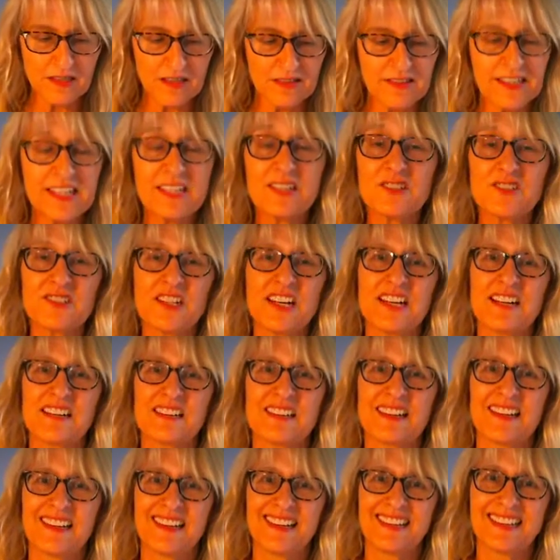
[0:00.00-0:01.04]
The inner
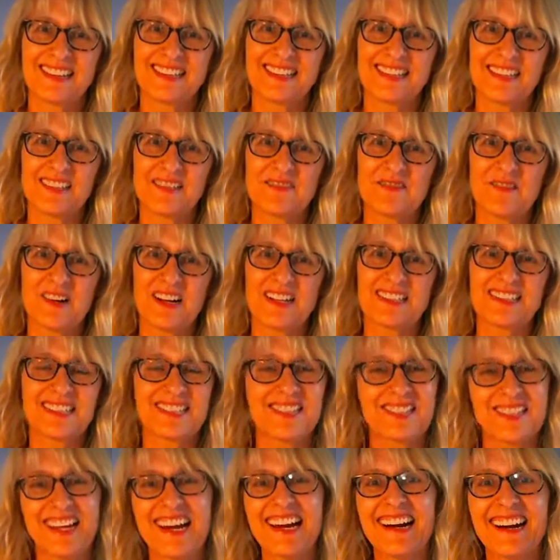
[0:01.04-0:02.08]
child doesn't want to
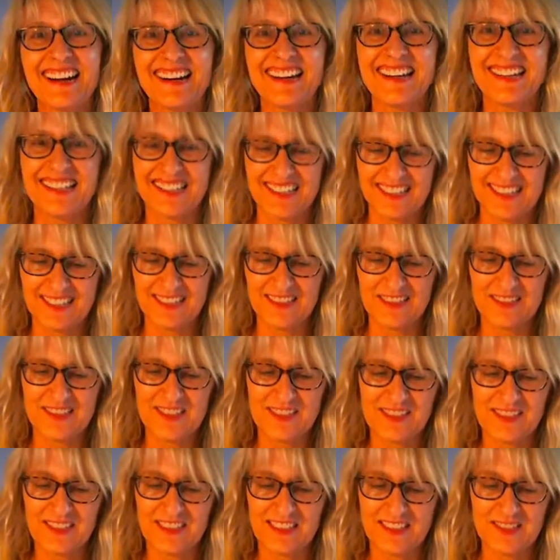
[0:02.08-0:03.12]
share. You know,
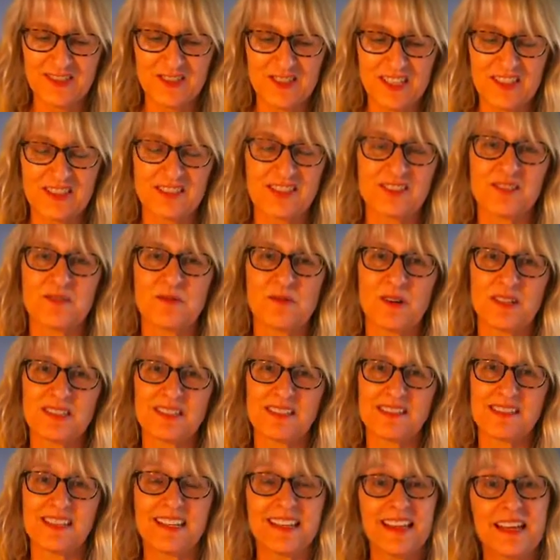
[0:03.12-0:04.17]
the inner child doesn't want
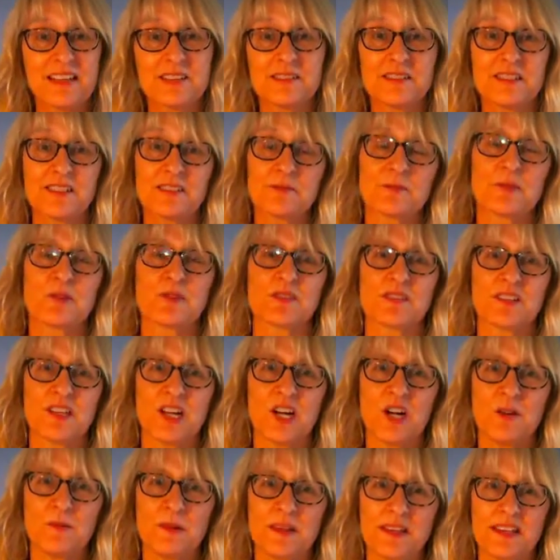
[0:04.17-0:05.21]
to say, "That's this person
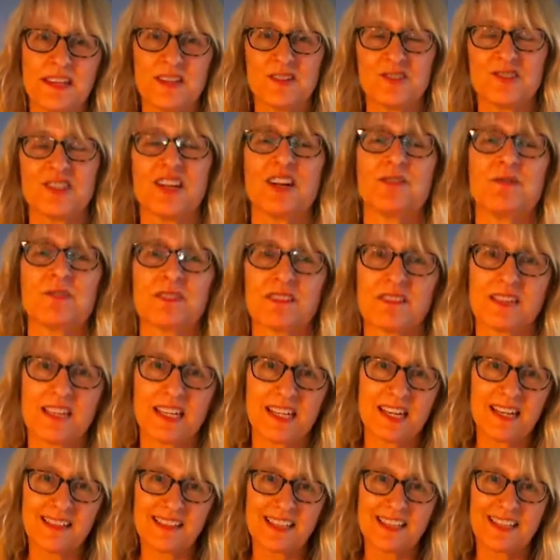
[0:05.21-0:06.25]
helped me." The inner child wants to say,
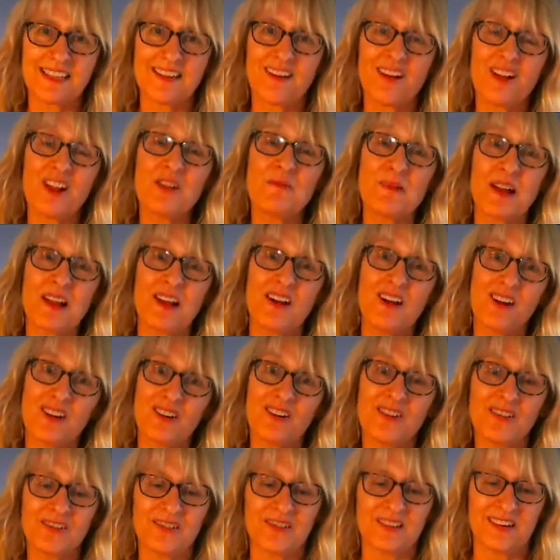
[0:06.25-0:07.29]
"Yes, I did it all on my
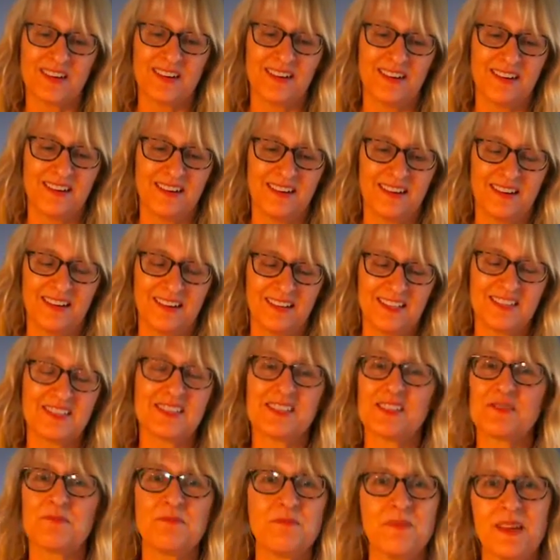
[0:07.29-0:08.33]
own. It's
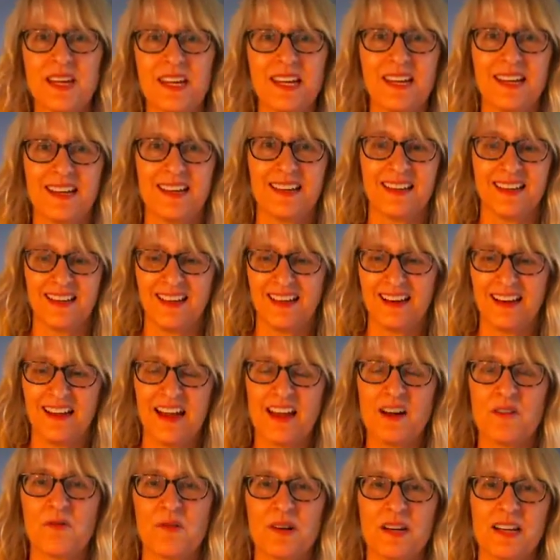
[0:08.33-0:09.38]
just me.
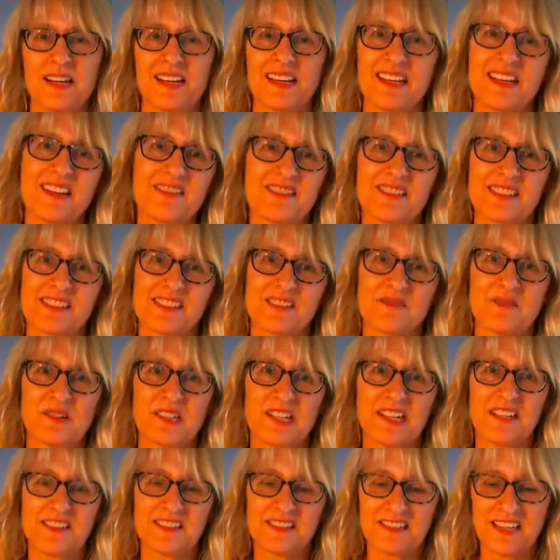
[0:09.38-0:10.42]
I don't want to give to
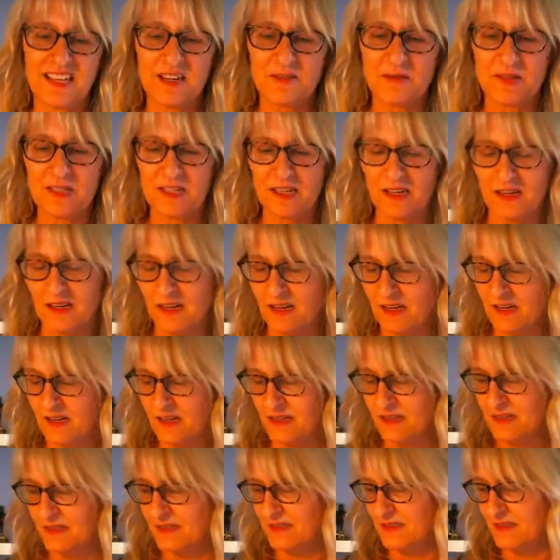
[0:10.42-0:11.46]
someone else, and I don't want to.
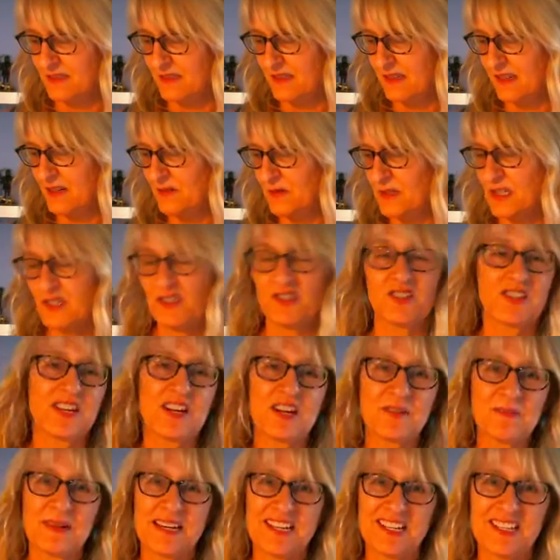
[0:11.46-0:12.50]
I don't want to
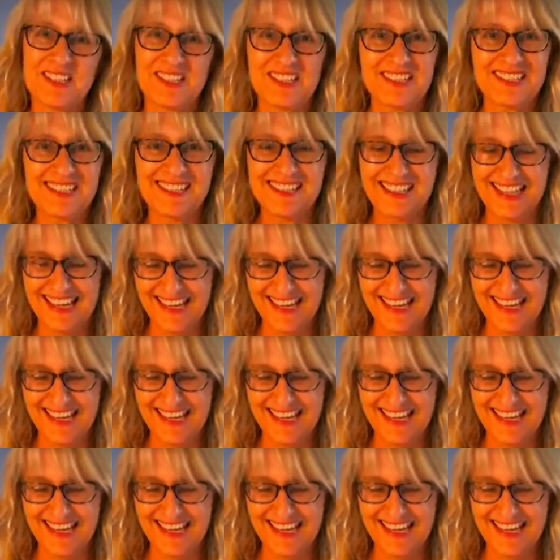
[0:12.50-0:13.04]
share my goods.